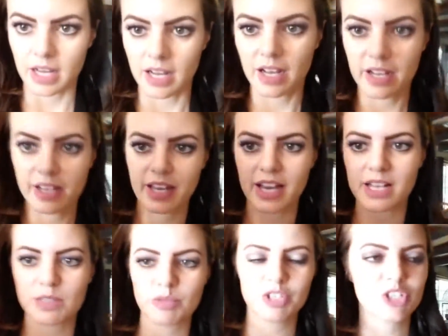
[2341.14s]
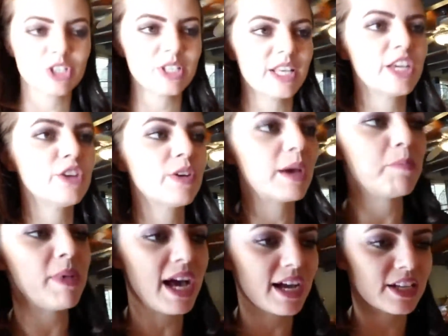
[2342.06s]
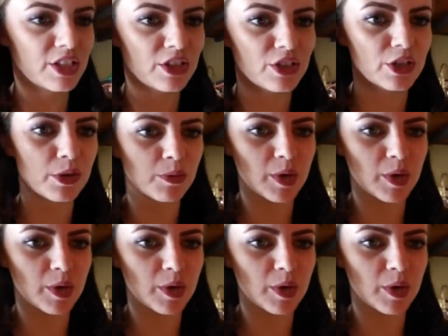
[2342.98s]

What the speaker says: I guess we should let you get back to your